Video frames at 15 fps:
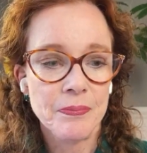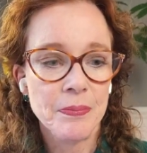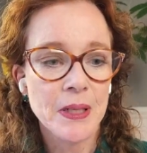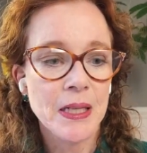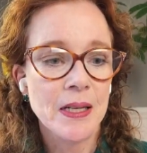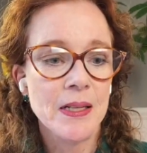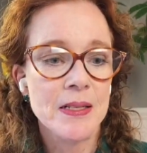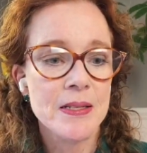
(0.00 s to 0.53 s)

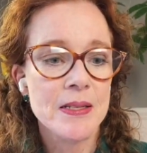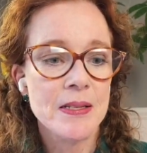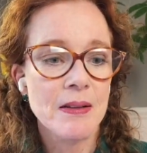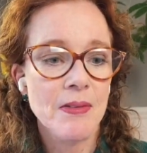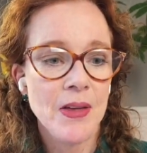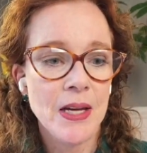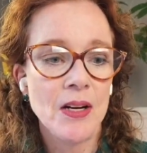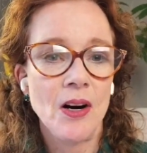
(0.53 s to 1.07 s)

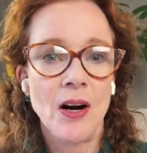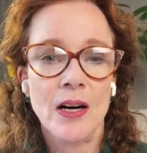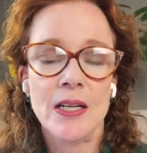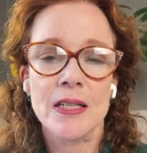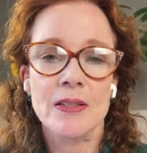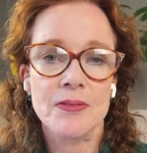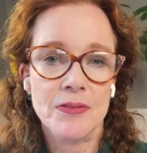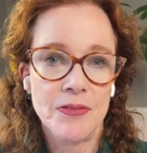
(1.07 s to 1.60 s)
because they are
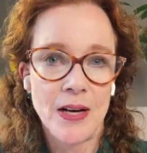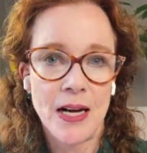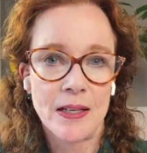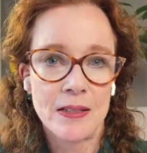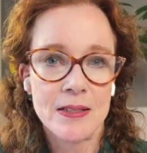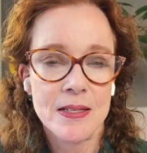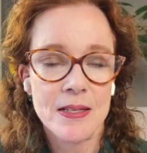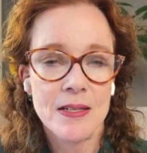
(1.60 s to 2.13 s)
in
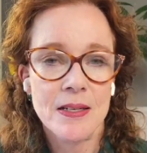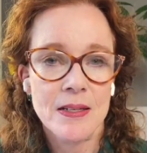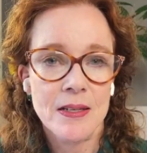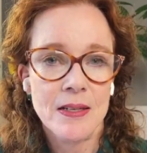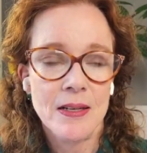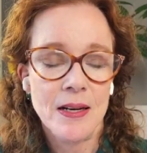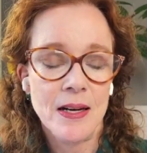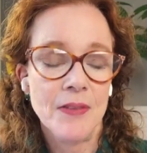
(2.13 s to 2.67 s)
fact,
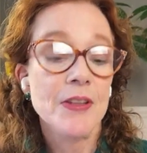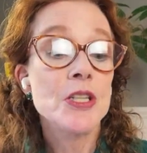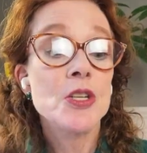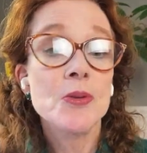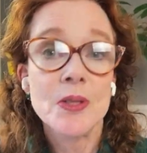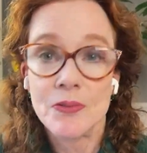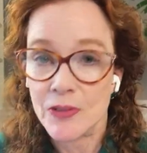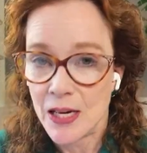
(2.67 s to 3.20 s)
they
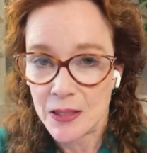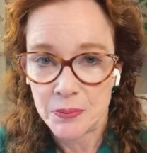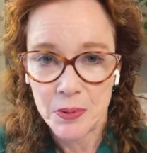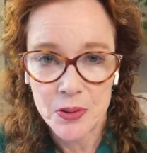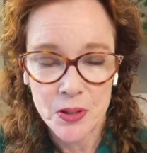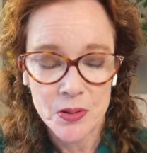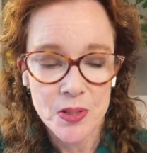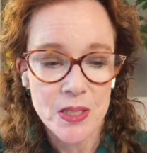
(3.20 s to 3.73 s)
do in fact
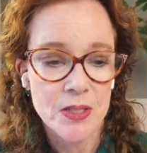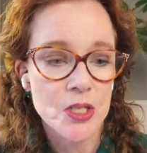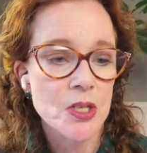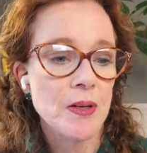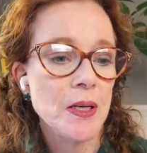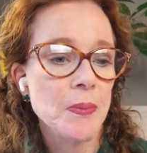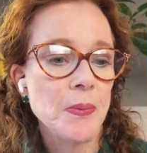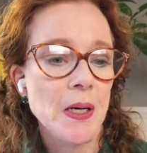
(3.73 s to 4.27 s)
produce such
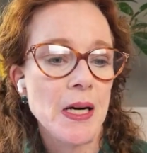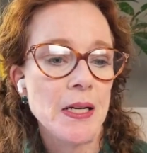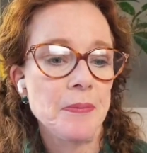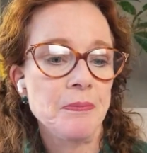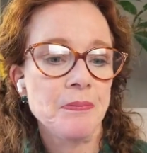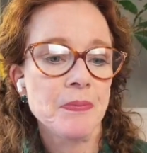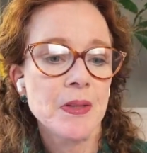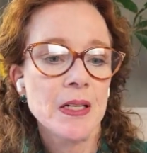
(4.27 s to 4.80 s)
great
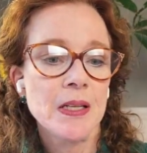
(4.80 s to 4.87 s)
wine.